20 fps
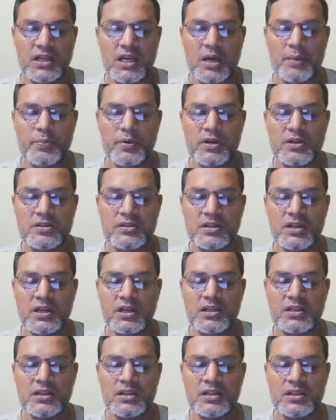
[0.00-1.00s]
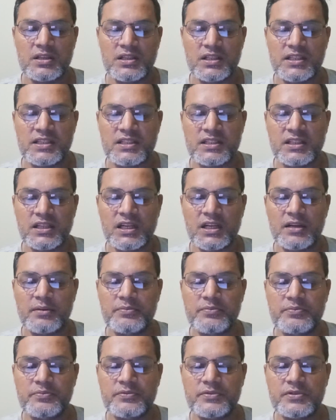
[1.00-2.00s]
Aperture
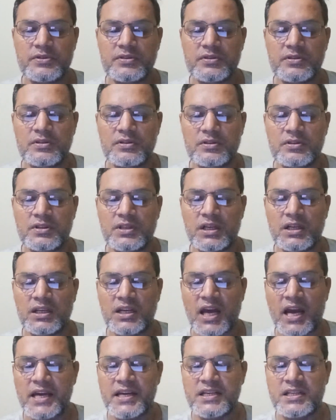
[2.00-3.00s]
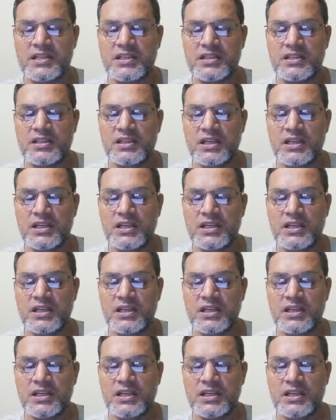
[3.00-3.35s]
describes the light